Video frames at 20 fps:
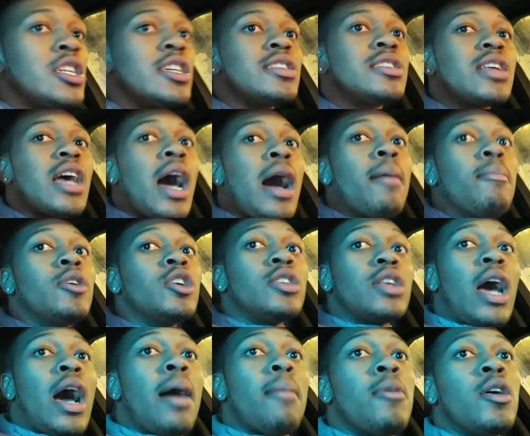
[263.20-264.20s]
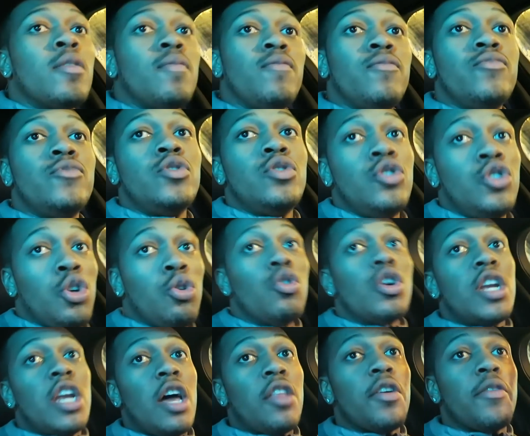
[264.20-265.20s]
just, I'ma, I'ma
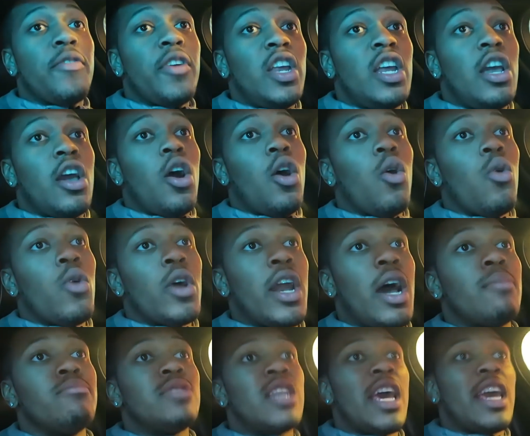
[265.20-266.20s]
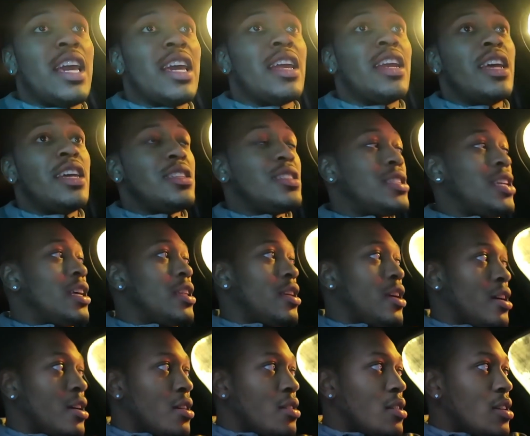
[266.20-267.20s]
do another video when I'm taking it to
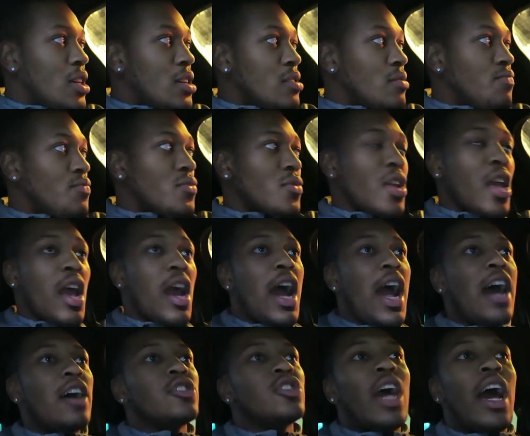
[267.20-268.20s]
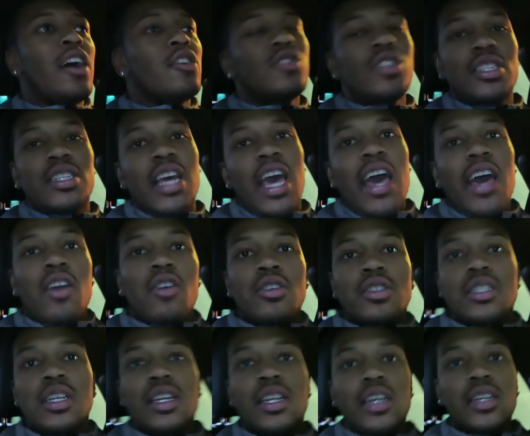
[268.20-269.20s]
the, I'll, I'll just add
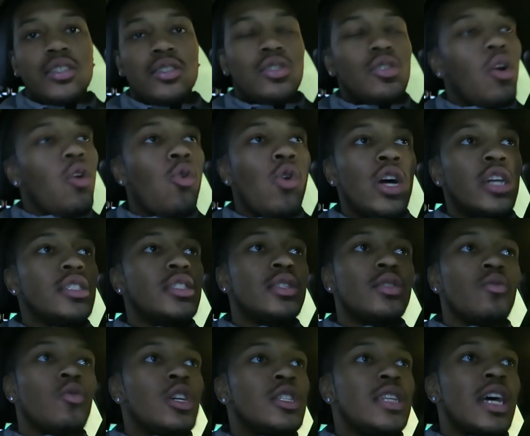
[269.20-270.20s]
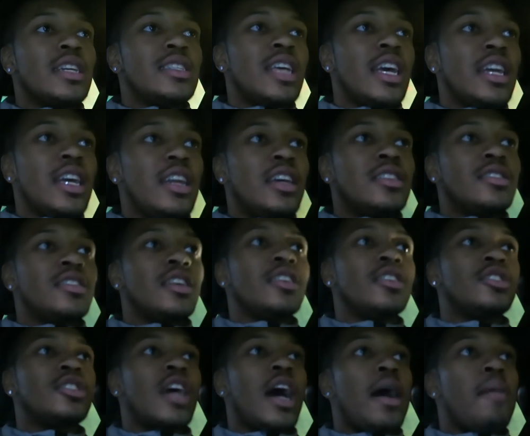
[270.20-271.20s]
on to this. So once, once I take it into
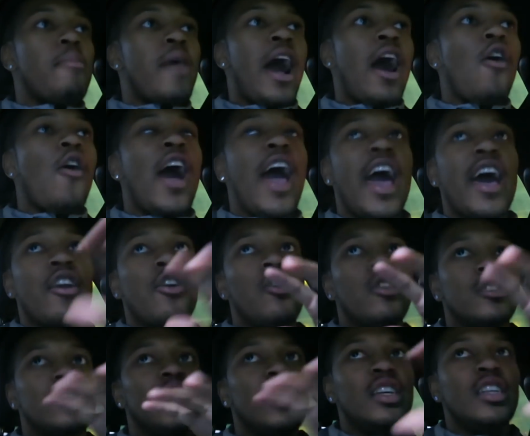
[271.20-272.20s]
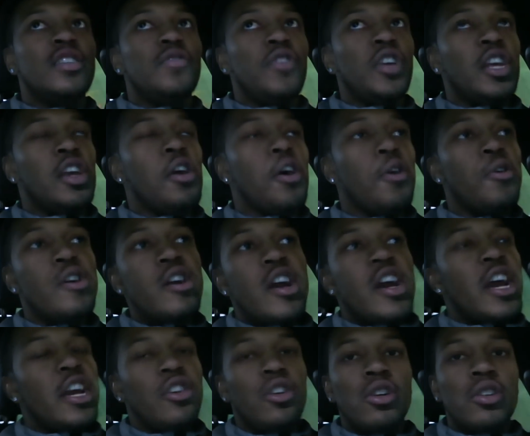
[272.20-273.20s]
the shop, I'll add on to this video
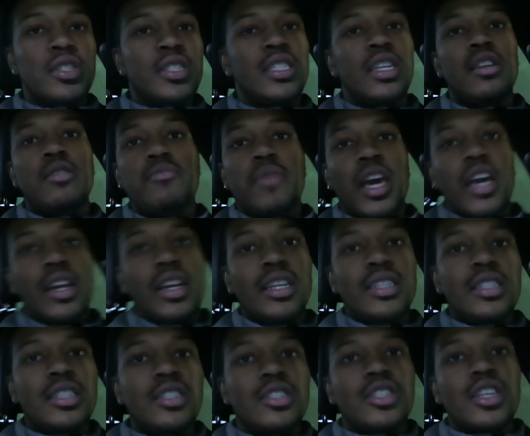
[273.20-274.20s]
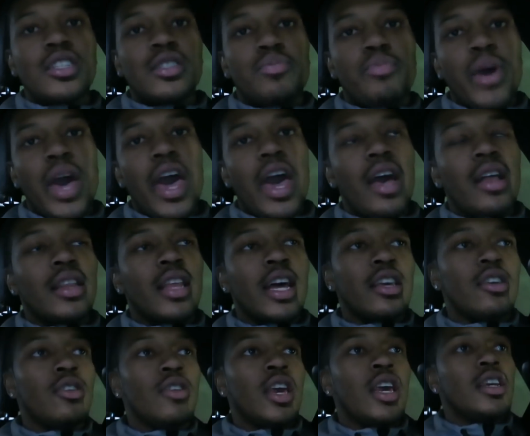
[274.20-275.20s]
and you'll see, man, this is just bad.
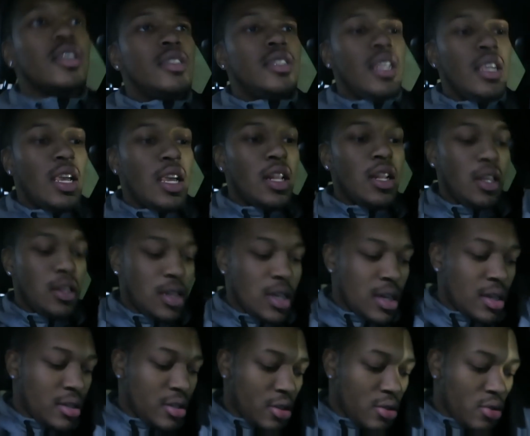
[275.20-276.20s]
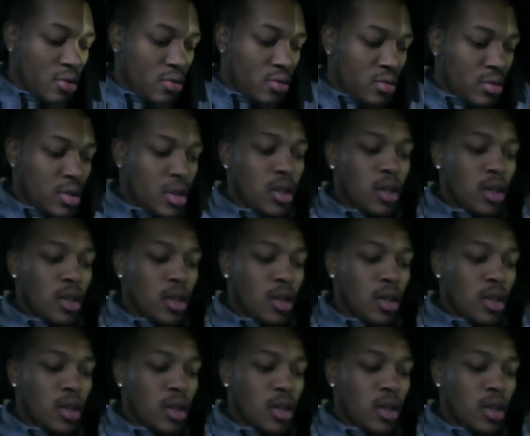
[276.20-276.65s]
Like, you can't see anything, dude.